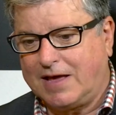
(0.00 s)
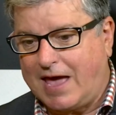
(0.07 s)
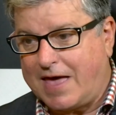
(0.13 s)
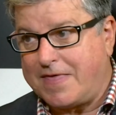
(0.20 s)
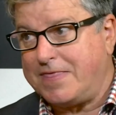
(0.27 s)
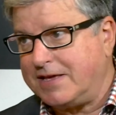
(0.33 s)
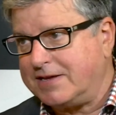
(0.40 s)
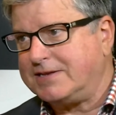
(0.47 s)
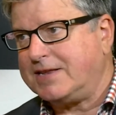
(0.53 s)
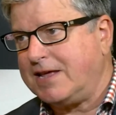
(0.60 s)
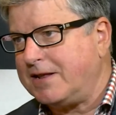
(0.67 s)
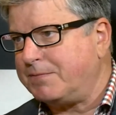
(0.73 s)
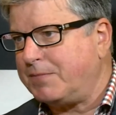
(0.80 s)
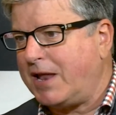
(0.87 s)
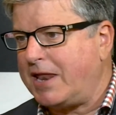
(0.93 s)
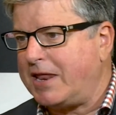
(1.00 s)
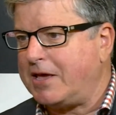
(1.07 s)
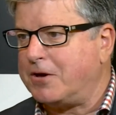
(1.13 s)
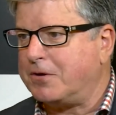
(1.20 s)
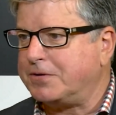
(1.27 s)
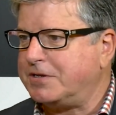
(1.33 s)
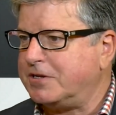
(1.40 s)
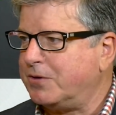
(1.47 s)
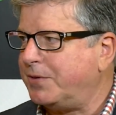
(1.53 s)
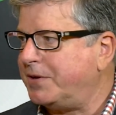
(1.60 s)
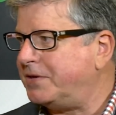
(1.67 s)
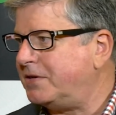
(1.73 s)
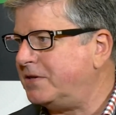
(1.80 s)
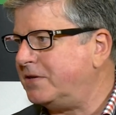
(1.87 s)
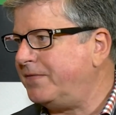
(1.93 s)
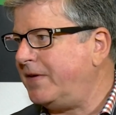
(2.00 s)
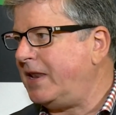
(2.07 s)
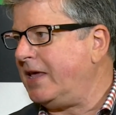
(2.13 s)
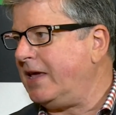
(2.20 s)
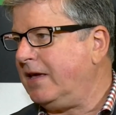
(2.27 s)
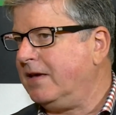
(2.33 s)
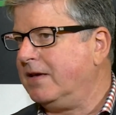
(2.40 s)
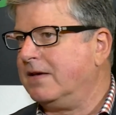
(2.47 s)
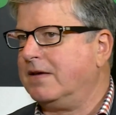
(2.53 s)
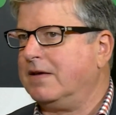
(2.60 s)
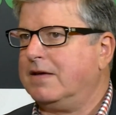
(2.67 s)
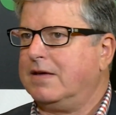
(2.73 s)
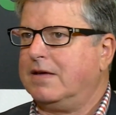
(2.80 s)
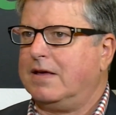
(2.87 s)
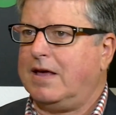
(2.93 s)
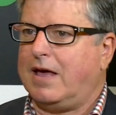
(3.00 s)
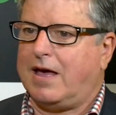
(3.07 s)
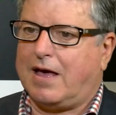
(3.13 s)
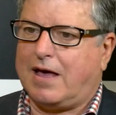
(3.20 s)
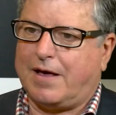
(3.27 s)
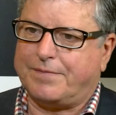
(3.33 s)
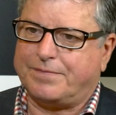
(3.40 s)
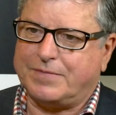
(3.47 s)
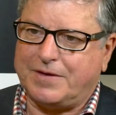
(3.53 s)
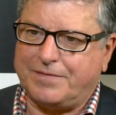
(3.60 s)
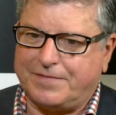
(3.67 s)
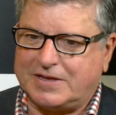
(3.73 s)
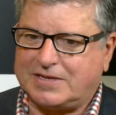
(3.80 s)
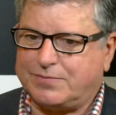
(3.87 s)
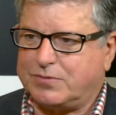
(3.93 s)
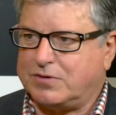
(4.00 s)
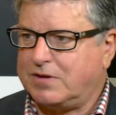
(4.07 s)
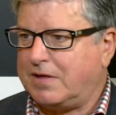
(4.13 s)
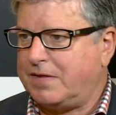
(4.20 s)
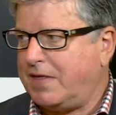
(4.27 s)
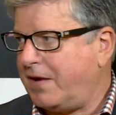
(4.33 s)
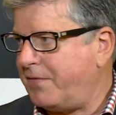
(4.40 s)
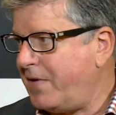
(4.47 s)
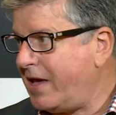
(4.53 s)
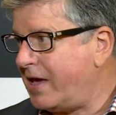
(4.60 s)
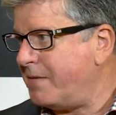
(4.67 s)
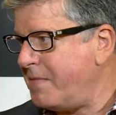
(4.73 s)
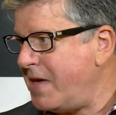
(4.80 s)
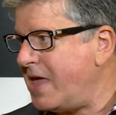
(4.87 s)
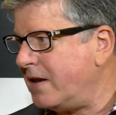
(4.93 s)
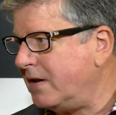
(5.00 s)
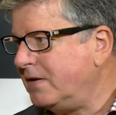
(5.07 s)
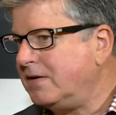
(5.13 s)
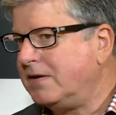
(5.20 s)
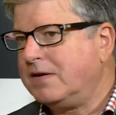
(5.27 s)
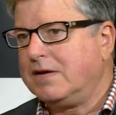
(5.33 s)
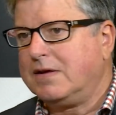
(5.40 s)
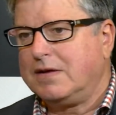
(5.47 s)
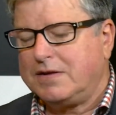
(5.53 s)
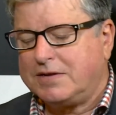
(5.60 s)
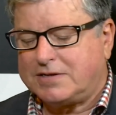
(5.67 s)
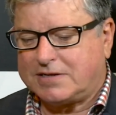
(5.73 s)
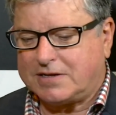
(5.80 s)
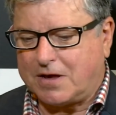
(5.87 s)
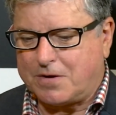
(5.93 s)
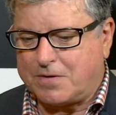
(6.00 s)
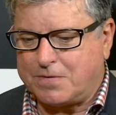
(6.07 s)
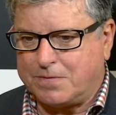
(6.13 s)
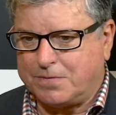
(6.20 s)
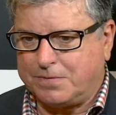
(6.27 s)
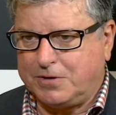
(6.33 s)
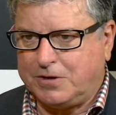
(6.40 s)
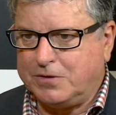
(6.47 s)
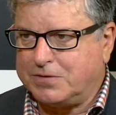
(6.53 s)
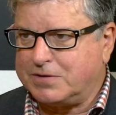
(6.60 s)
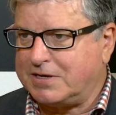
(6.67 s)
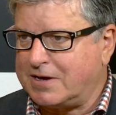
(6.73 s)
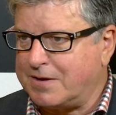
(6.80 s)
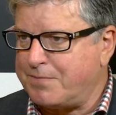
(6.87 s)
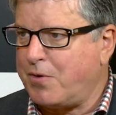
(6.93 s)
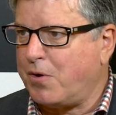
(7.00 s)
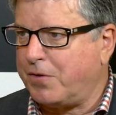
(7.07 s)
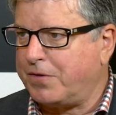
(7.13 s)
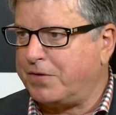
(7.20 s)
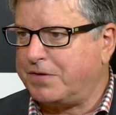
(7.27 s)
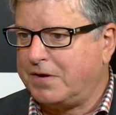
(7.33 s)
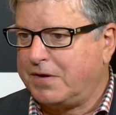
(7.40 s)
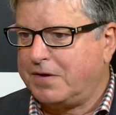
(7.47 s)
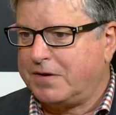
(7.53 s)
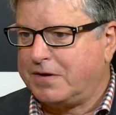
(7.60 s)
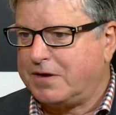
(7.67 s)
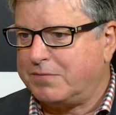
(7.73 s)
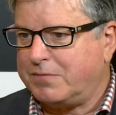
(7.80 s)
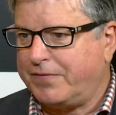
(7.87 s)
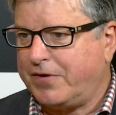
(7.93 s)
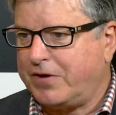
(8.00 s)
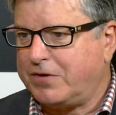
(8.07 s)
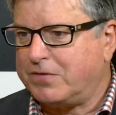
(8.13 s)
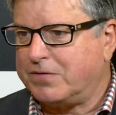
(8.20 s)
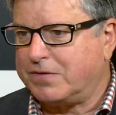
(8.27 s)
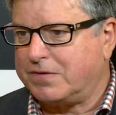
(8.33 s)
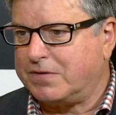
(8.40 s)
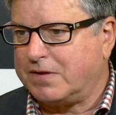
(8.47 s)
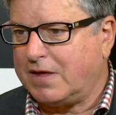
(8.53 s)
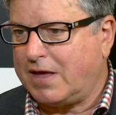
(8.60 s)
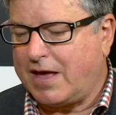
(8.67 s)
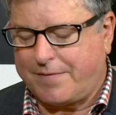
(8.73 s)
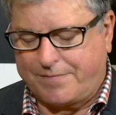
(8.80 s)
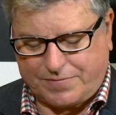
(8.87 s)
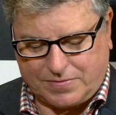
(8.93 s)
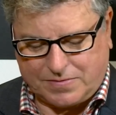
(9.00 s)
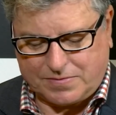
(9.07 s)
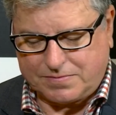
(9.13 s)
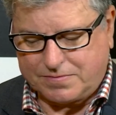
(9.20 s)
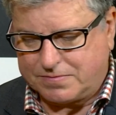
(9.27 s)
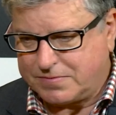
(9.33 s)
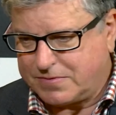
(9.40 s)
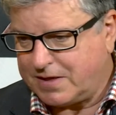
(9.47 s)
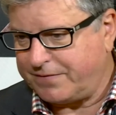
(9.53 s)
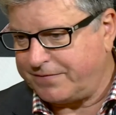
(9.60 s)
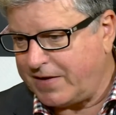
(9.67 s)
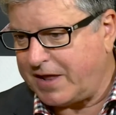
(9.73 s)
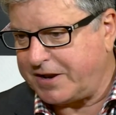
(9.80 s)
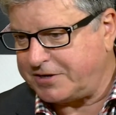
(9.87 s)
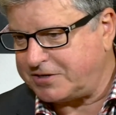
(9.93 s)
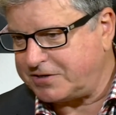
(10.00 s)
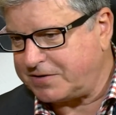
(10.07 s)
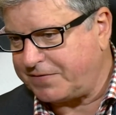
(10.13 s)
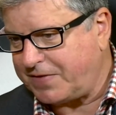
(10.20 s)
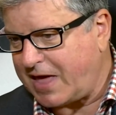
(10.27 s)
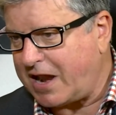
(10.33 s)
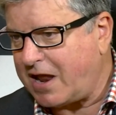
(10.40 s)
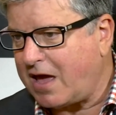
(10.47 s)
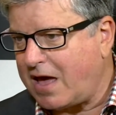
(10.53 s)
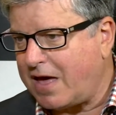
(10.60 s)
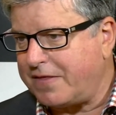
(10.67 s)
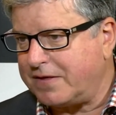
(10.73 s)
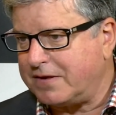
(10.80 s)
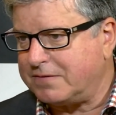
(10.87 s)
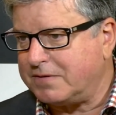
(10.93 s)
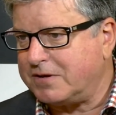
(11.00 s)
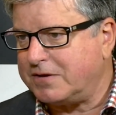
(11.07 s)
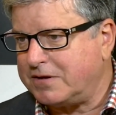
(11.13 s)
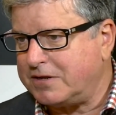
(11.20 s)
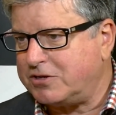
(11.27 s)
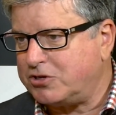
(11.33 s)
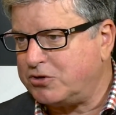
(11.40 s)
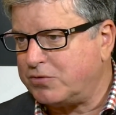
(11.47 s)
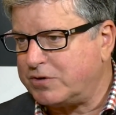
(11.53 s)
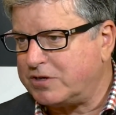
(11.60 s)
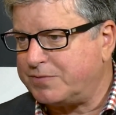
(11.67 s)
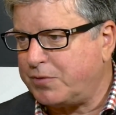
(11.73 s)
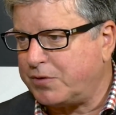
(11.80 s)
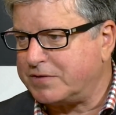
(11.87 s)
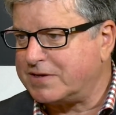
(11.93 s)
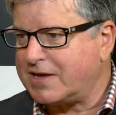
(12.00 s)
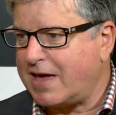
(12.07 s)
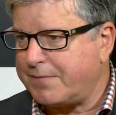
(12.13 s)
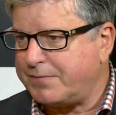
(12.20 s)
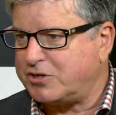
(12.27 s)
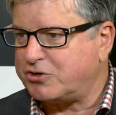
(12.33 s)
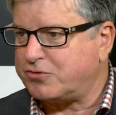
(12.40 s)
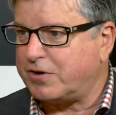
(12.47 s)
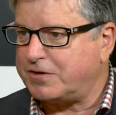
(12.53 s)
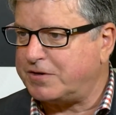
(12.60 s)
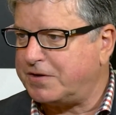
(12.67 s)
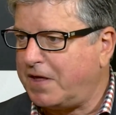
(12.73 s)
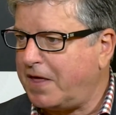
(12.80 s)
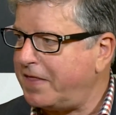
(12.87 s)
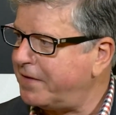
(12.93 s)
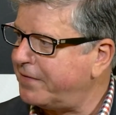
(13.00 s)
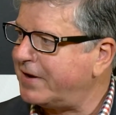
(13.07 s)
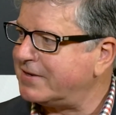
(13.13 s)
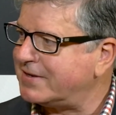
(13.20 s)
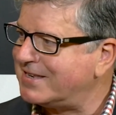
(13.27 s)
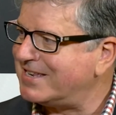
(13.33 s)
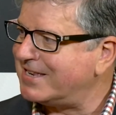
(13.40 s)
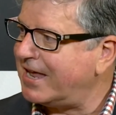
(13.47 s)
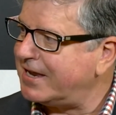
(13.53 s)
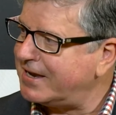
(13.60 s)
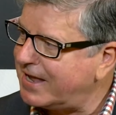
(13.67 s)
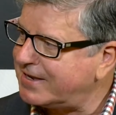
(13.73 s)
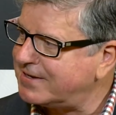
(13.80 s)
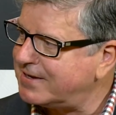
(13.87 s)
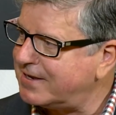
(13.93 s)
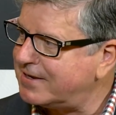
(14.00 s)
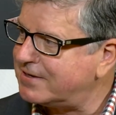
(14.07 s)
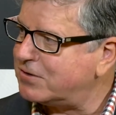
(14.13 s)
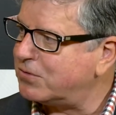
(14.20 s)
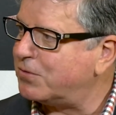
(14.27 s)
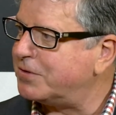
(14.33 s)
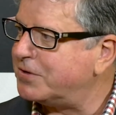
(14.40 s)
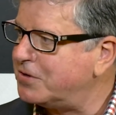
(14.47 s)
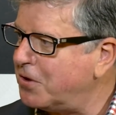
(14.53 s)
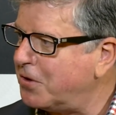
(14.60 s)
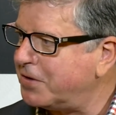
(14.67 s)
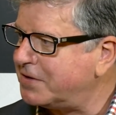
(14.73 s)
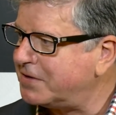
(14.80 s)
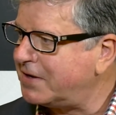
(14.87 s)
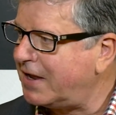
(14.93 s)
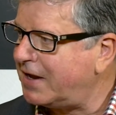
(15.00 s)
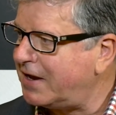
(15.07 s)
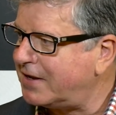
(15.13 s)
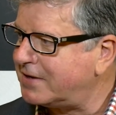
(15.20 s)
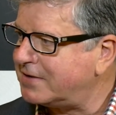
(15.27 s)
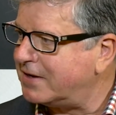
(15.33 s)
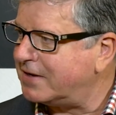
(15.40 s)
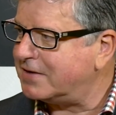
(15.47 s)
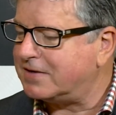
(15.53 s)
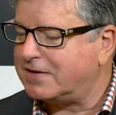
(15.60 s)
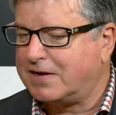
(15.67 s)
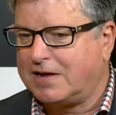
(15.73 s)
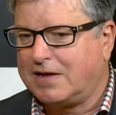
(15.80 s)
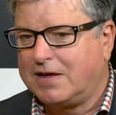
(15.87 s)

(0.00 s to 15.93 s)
and the estate planning consequences of any investment that they recommend. So using a bond can be very good. The advantages of that are that insurance bonds can be structured either as estate assets or as non-estate assets.